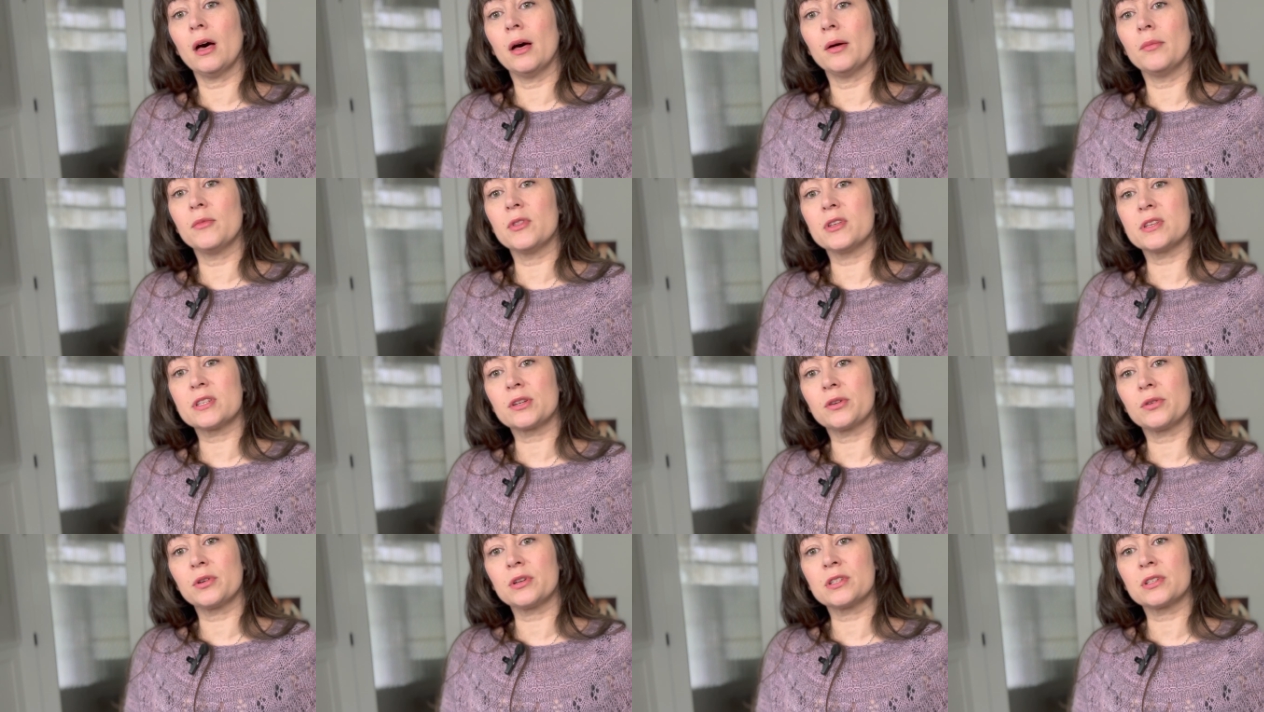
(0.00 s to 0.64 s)

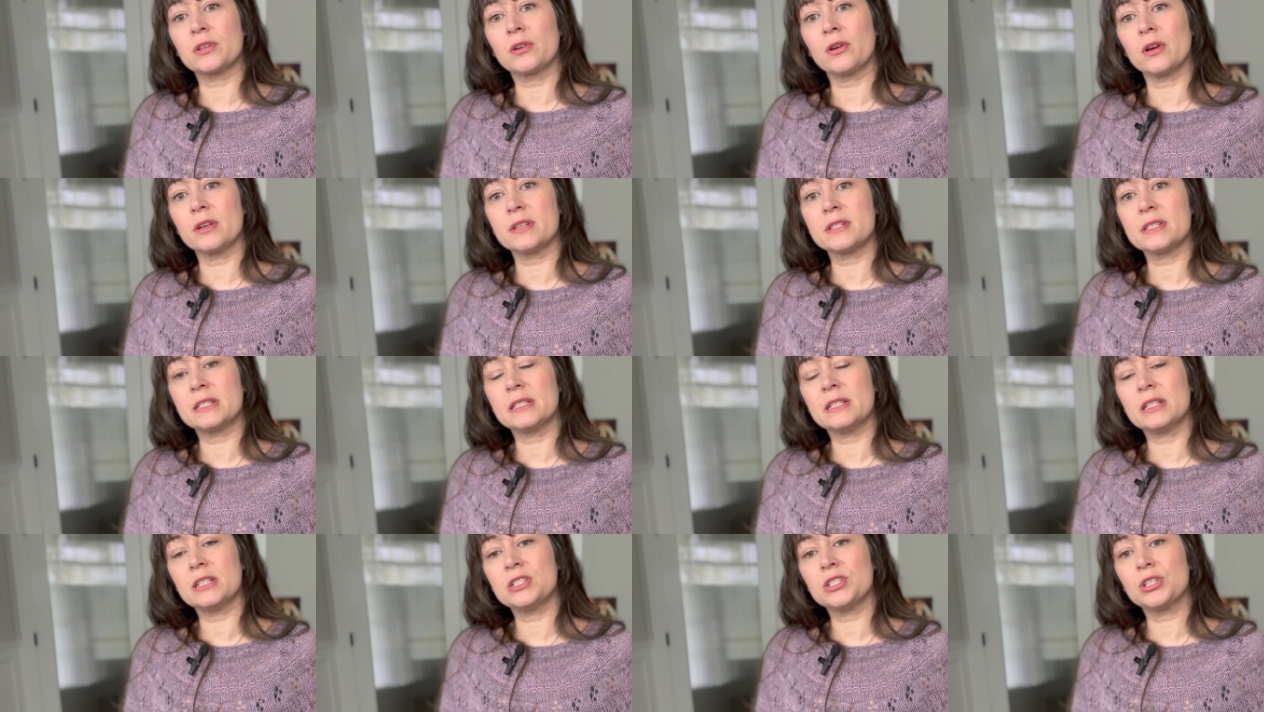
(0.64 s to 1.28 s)
This crisscross
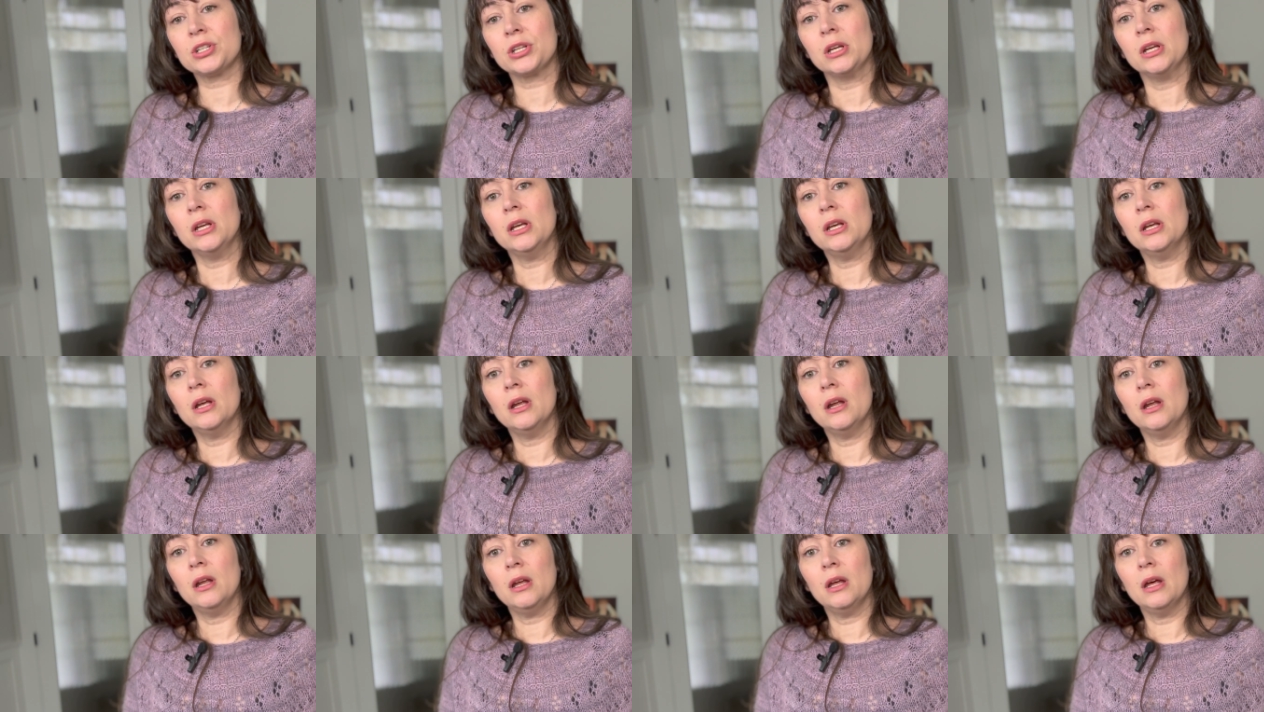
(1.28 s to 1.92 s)
stitch,
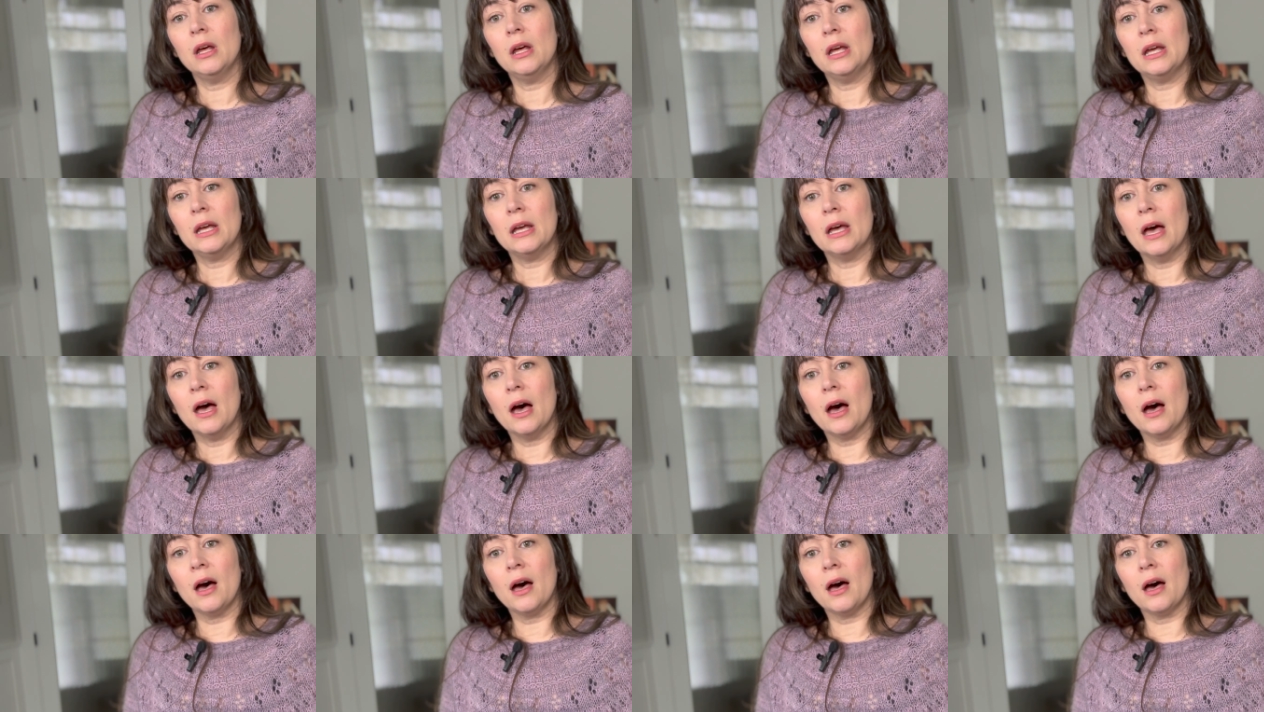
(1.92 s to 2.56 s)

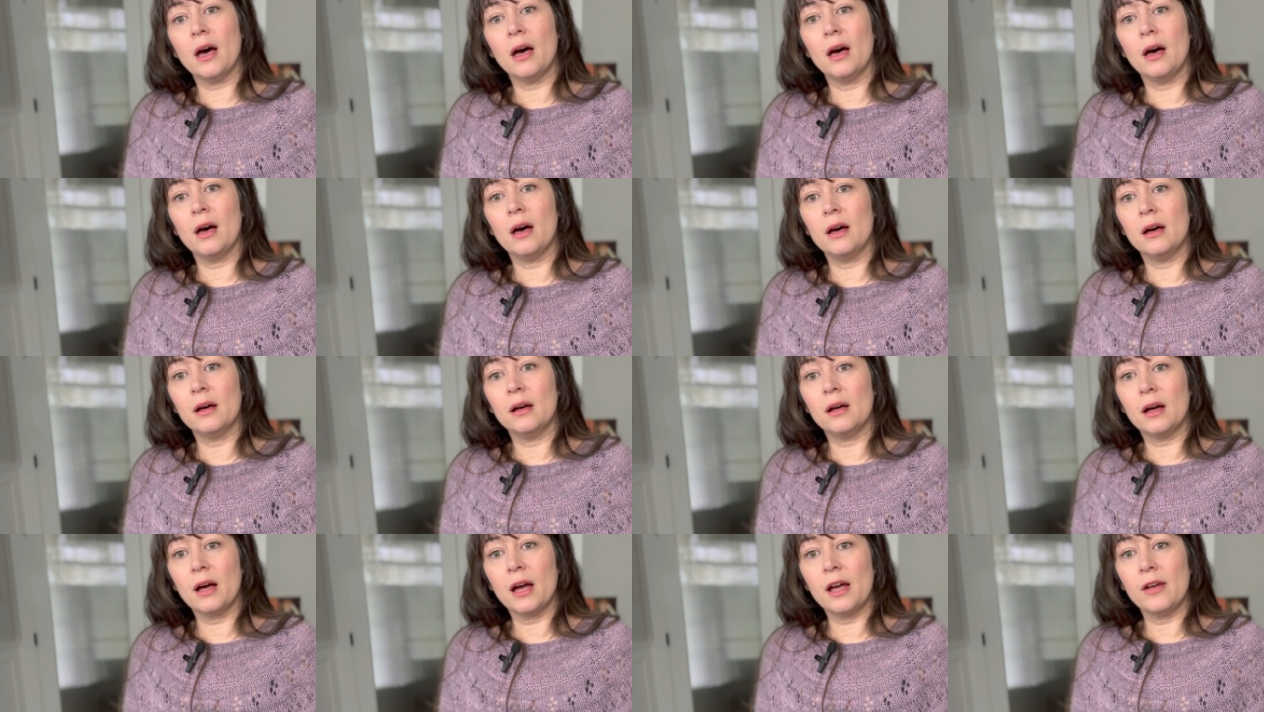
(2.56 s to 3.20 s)

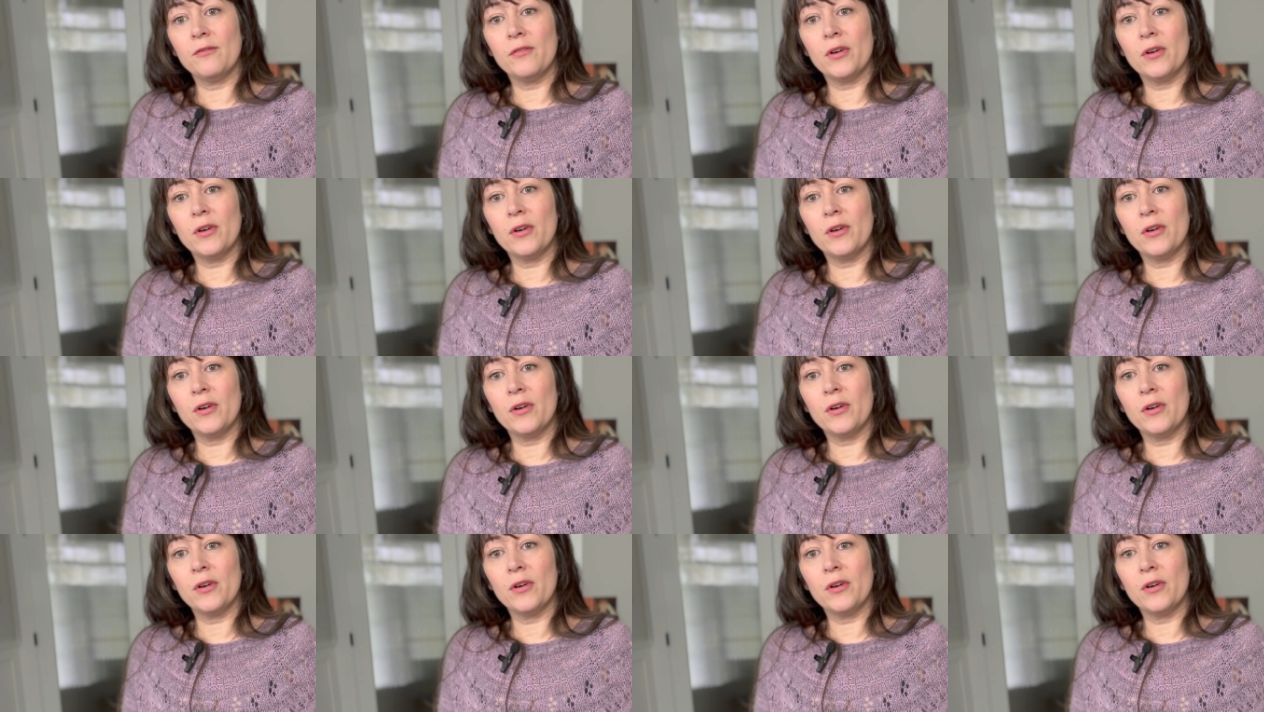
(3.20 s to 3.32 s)
I